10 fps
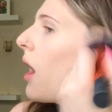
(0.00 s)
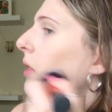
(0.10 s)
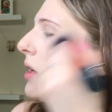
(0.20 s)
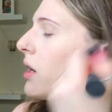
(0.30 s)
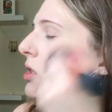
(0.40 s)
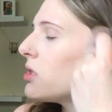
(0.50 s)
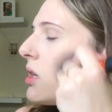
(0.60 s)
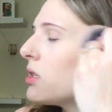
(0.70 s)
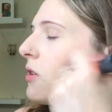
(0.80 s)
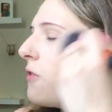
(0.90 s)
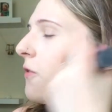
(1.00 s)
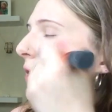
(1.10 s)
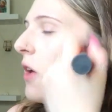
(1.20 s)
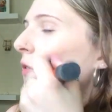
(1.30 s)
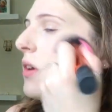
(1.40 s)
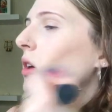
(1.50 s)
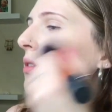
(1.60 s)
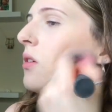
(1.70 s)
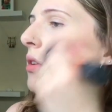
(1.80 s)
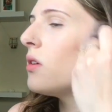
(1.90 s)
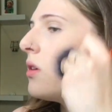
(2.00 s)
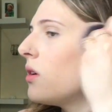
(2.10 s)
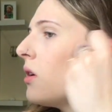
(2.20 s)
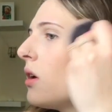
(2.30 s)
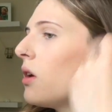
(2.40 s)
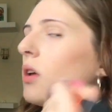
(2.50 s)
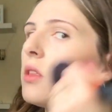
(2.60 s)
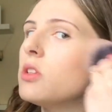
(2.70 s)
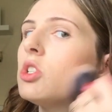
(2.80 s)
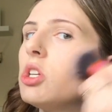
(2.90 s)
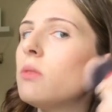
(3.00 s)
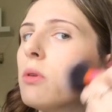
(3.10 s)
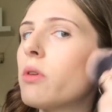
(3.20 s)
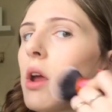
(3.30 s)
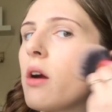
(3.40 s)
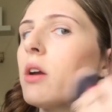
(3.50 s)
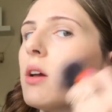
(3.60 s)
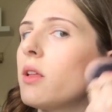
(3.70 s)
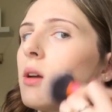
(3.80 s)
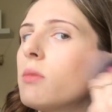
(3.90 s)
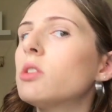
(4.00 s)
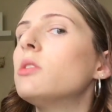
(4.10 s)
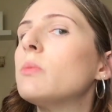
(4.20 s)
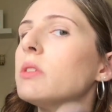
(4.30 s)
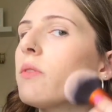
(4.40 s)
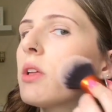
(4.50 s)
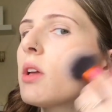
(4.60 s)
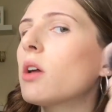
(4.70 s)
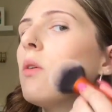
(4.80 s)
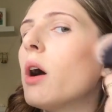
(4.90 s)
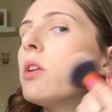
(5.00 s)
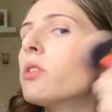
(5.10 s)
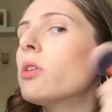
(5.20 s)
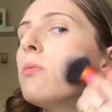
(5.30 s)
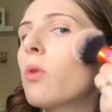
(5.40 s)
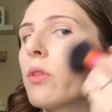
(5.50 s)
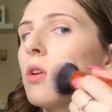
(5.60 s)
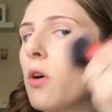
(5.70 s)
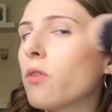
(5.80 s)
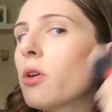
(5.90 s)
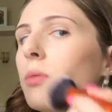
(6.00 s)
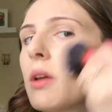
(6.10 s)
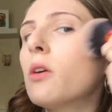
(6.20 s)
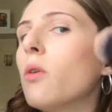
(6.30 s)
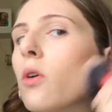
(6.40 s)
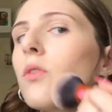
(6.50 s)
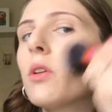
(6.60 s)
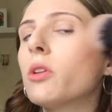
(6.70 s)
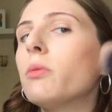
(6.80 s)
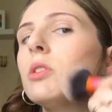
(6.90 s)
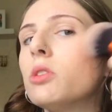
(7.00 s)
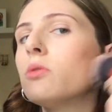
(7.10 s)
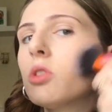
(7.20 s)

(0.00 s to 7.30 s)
And then I just like to fluff it in the cheekbone area. Like I'm not too specific. Like I go under more than over, but I go over a little bit too.